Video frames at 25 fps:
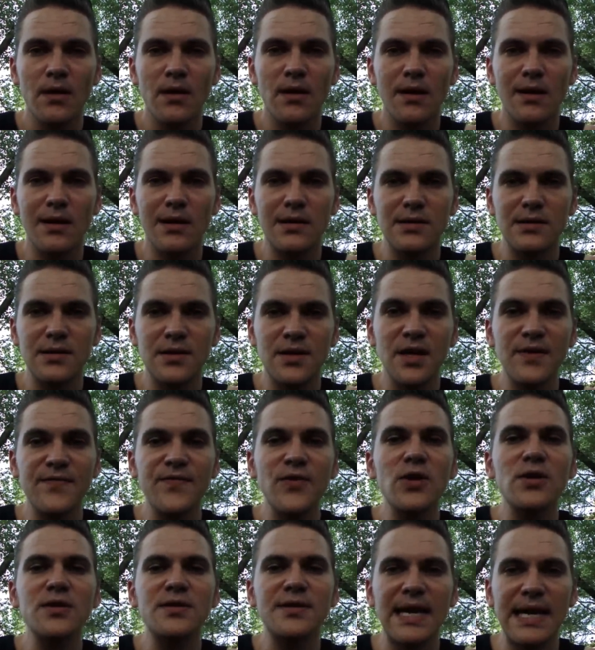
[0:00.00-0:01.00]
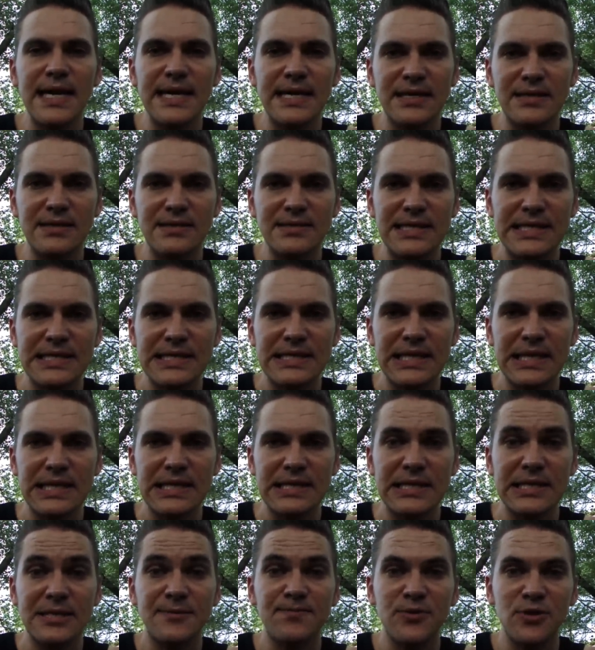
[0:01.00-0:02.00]
one. Uh, give your take on these uh,
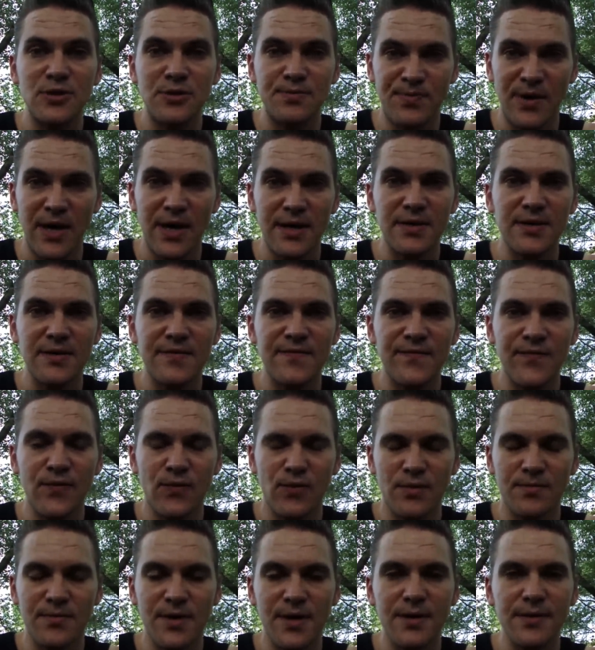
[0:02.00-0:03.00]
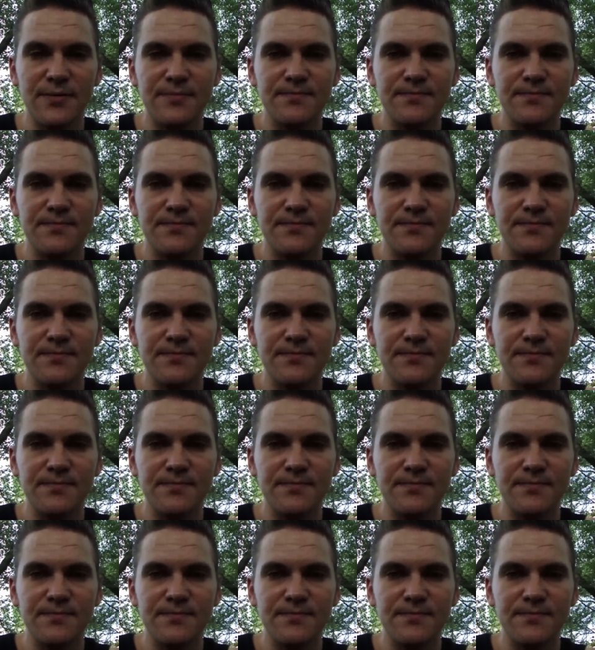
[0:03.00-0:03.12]
this perspective for me.